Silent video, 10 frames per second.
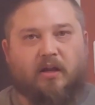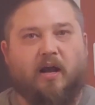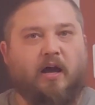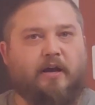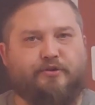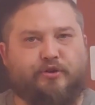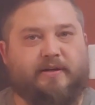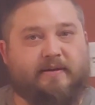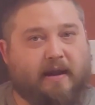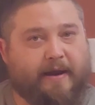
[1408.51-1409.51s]

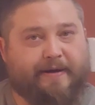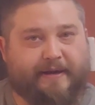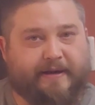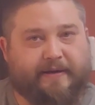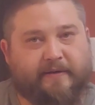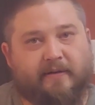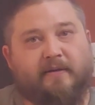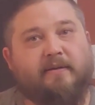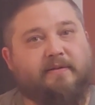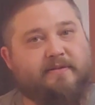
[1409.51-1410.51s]
190
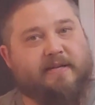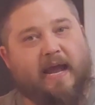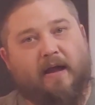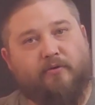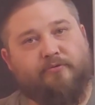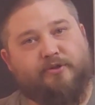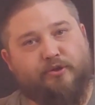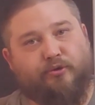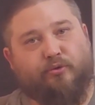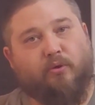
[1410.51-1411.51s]
down
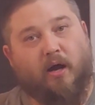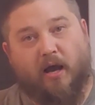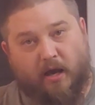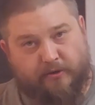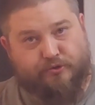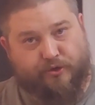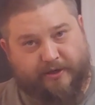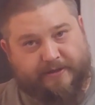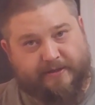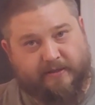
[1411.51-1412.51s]
to
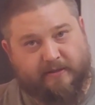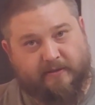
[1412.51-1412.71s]
100,